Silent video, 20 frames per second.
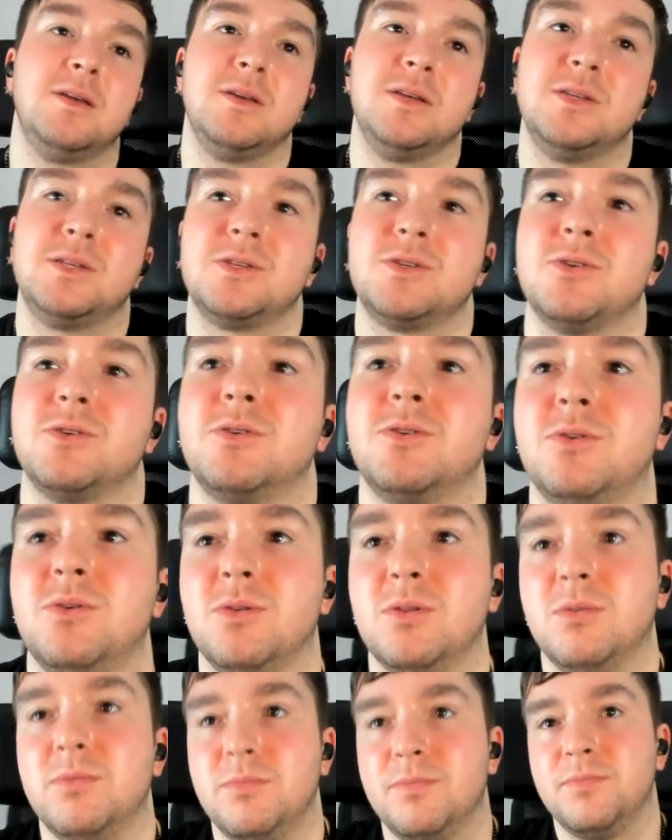you
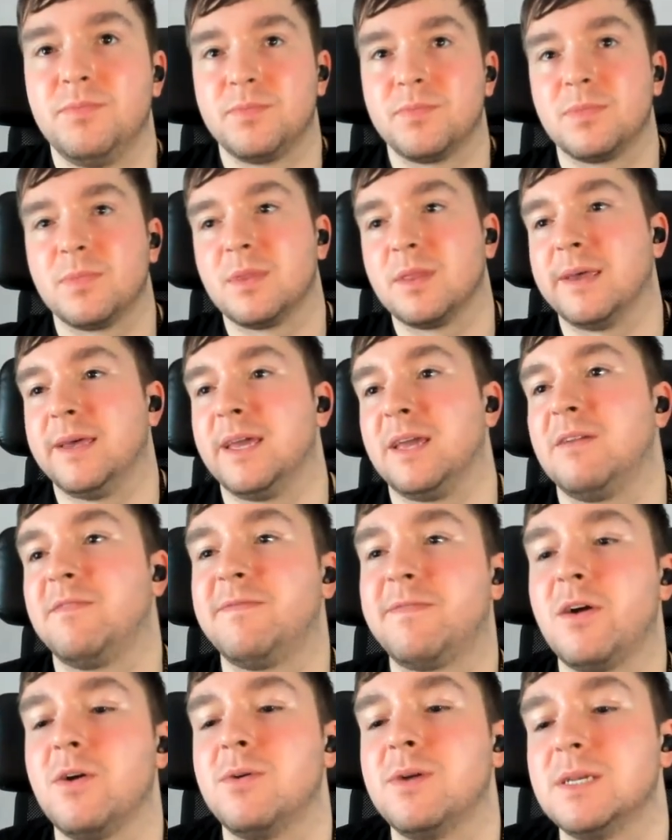struggle like
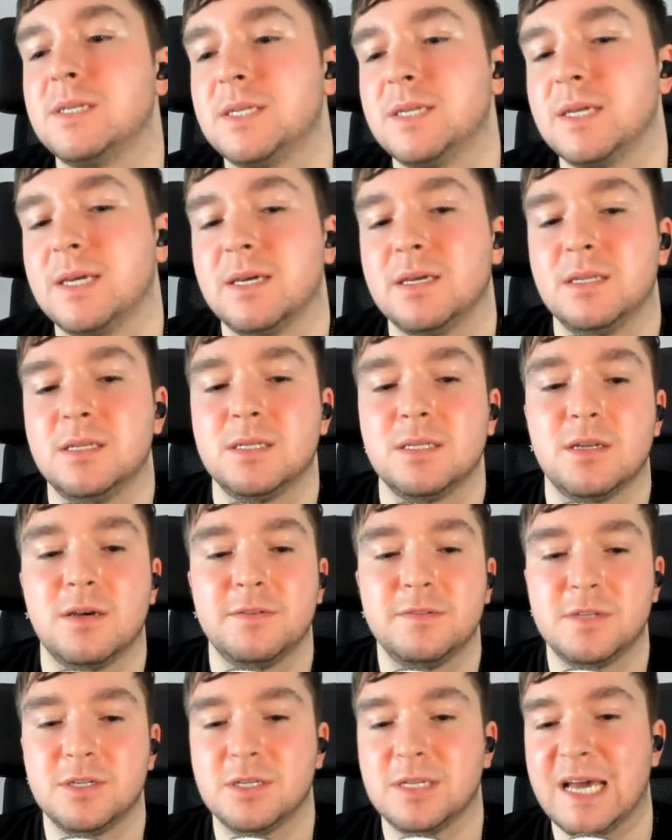focusing and
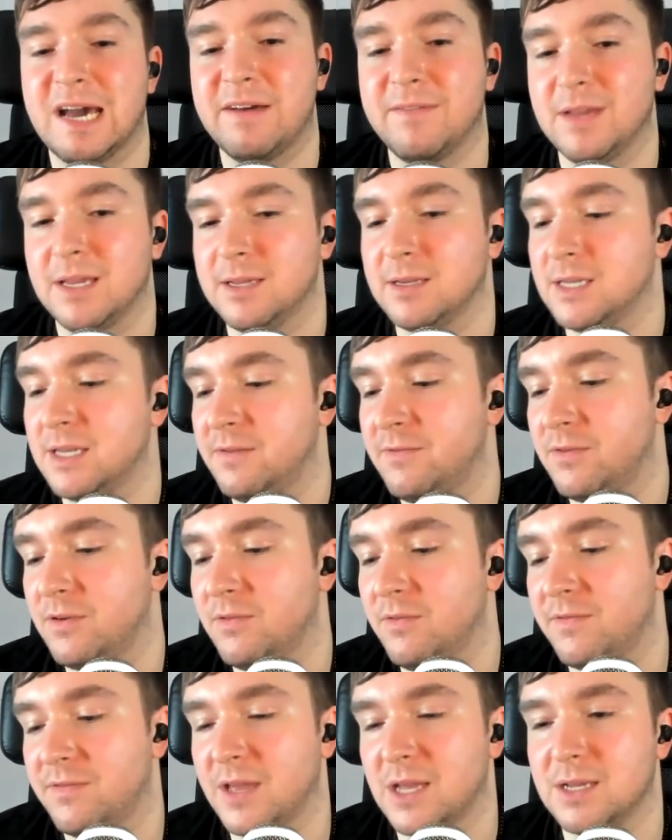stuff, just having
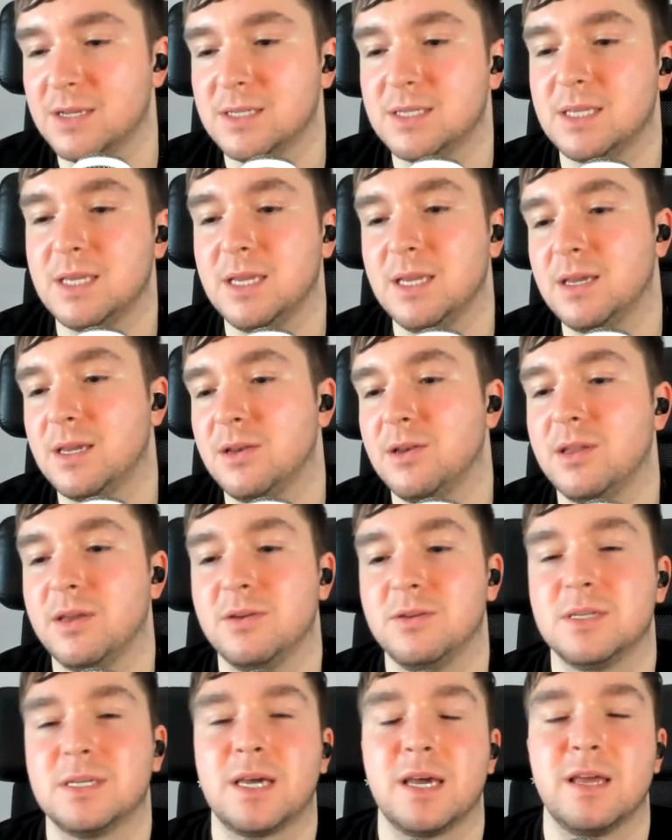different things that you can
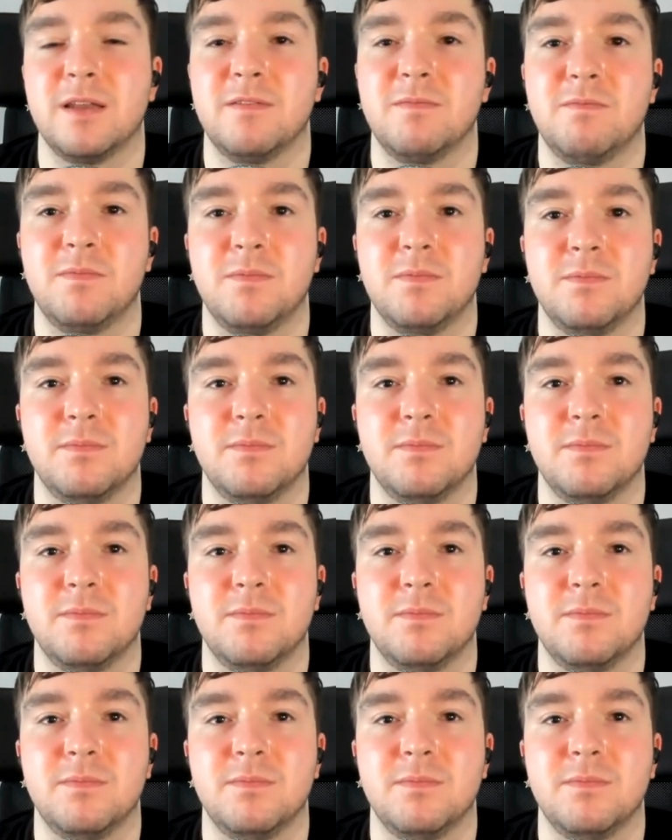do to kind of